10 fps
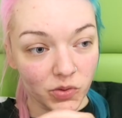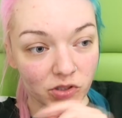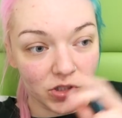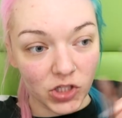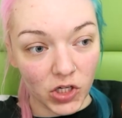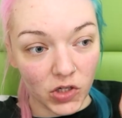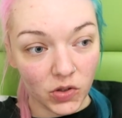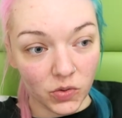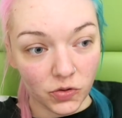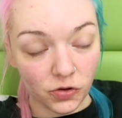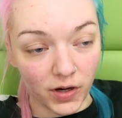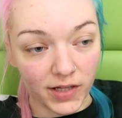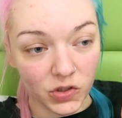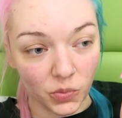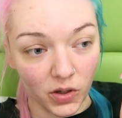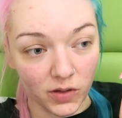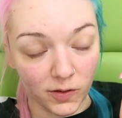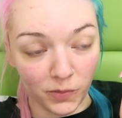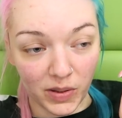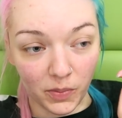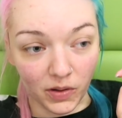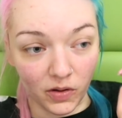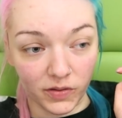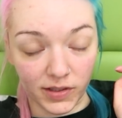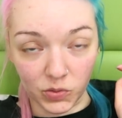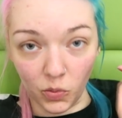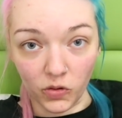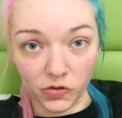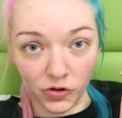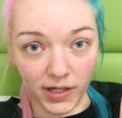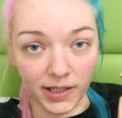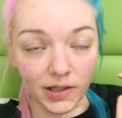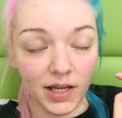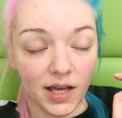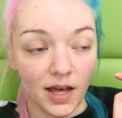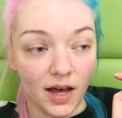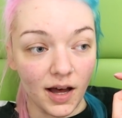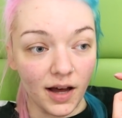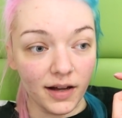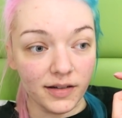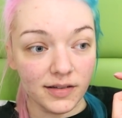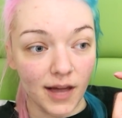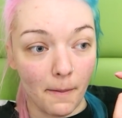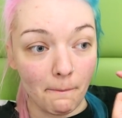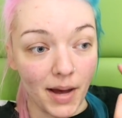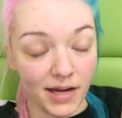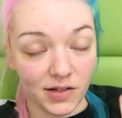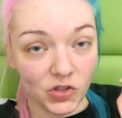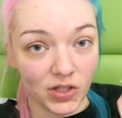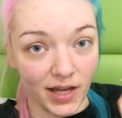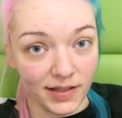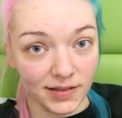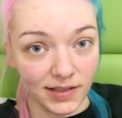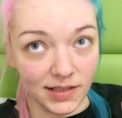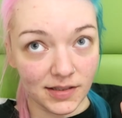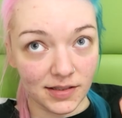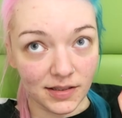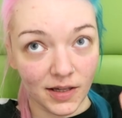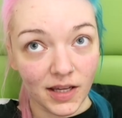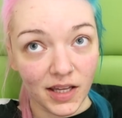was two trains worth of people on this one train, and I managed to get a seat.